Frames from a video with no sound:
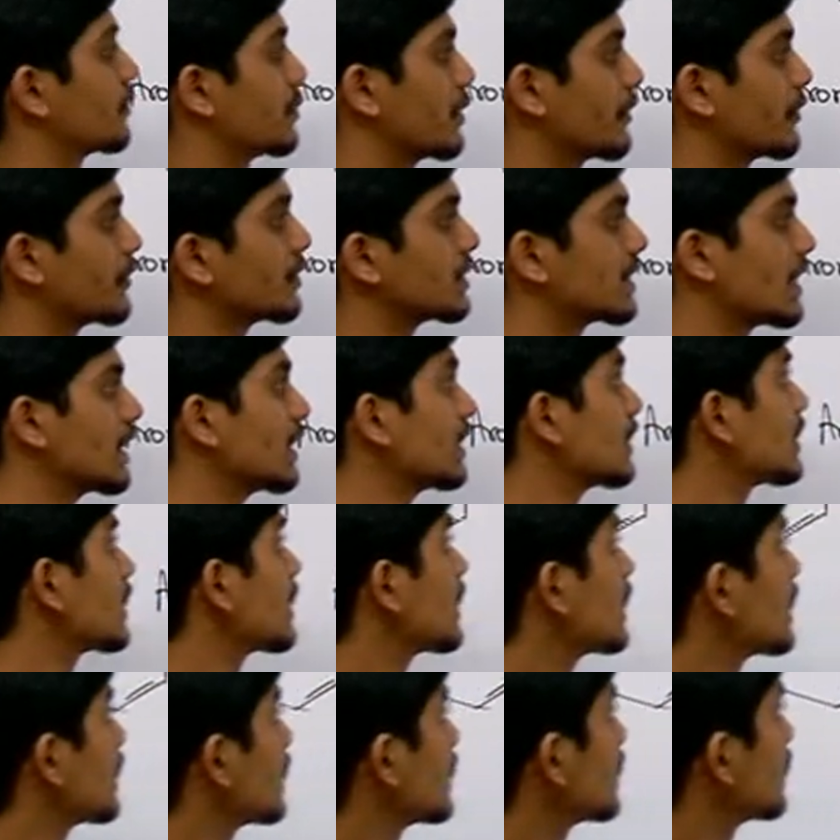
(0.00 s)
before that,
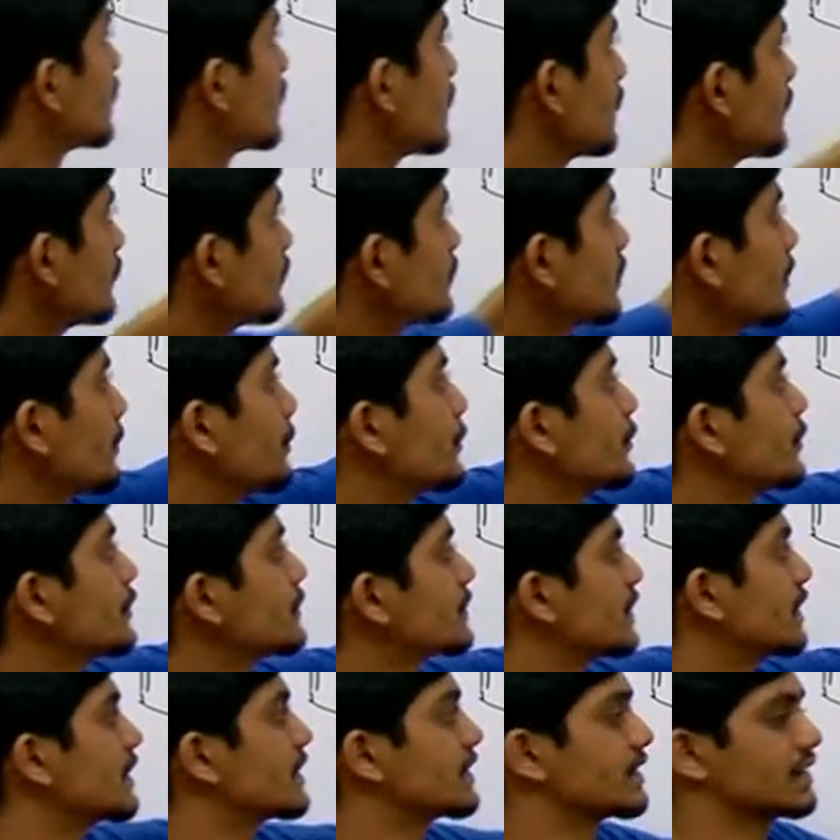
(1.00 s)
if suppose
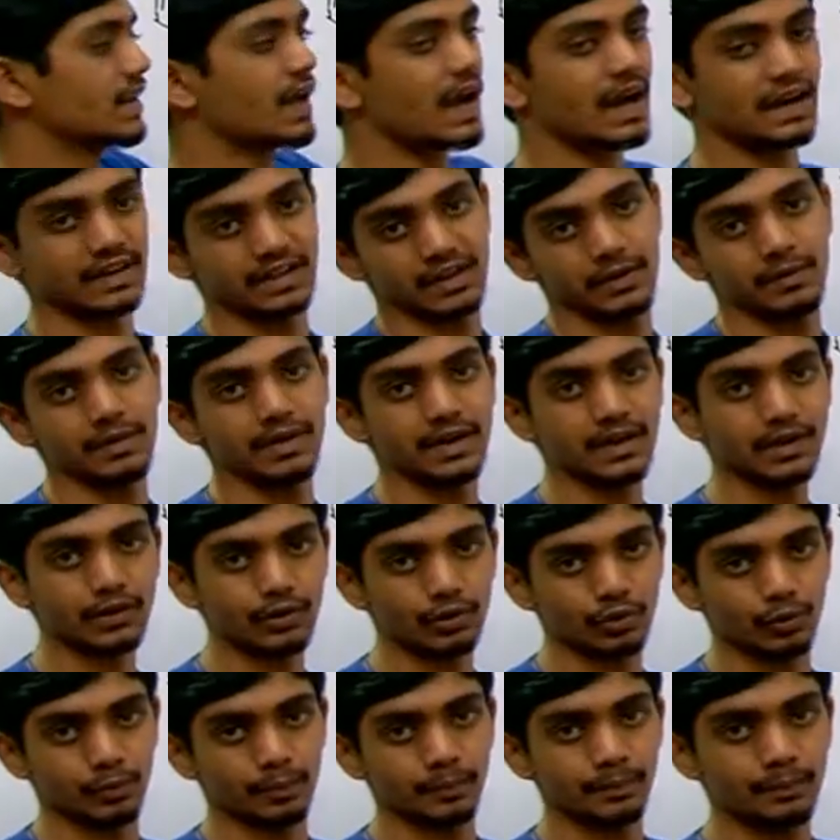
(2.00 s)
that is a activating
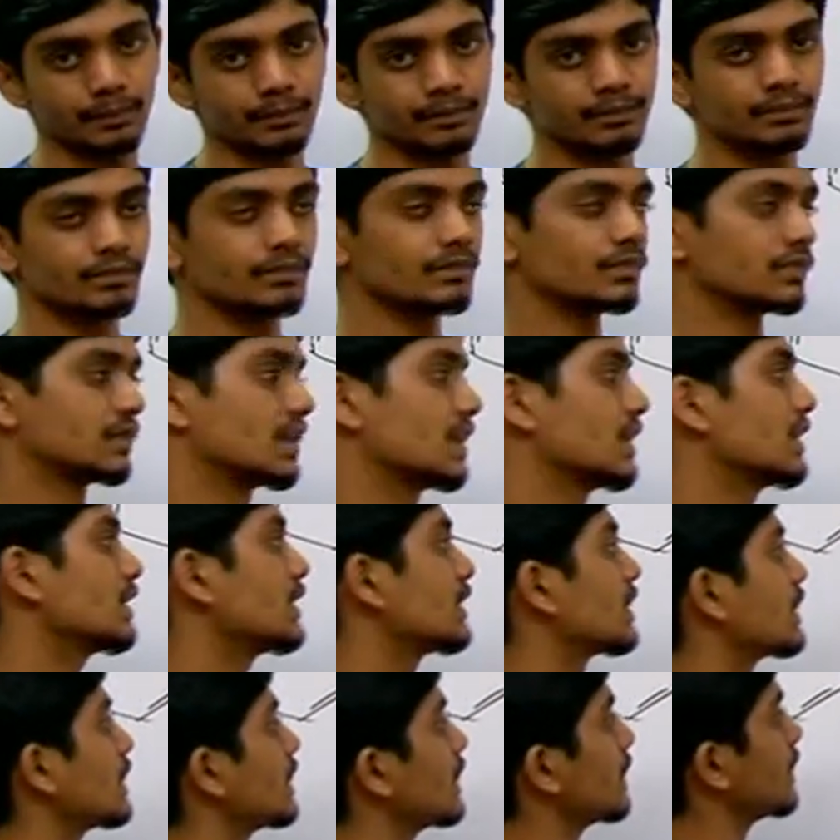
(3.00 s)
group, then
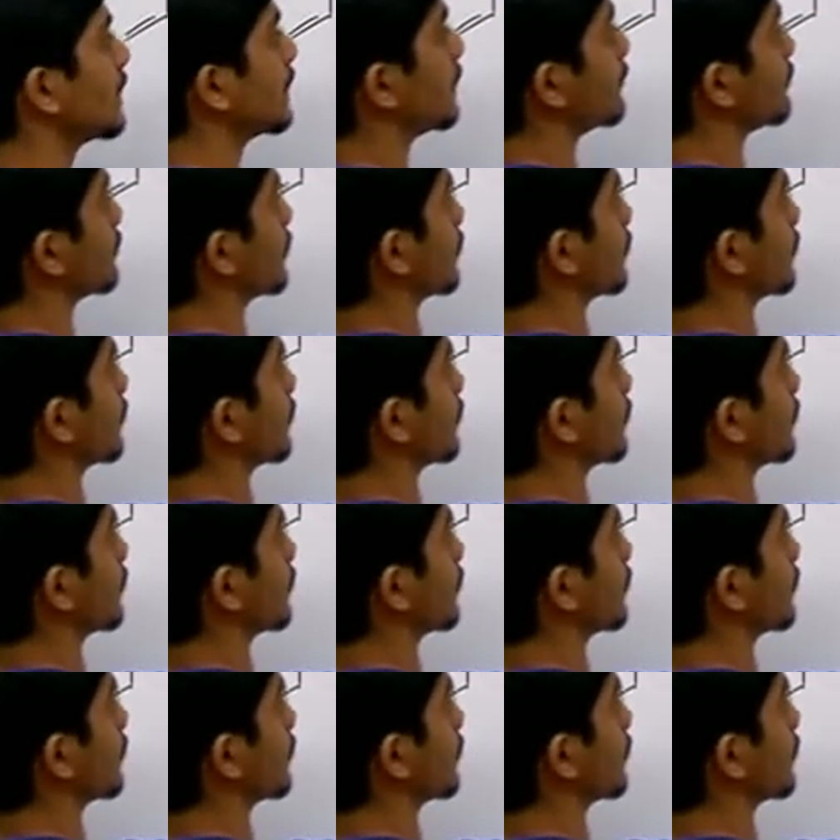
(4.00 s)
it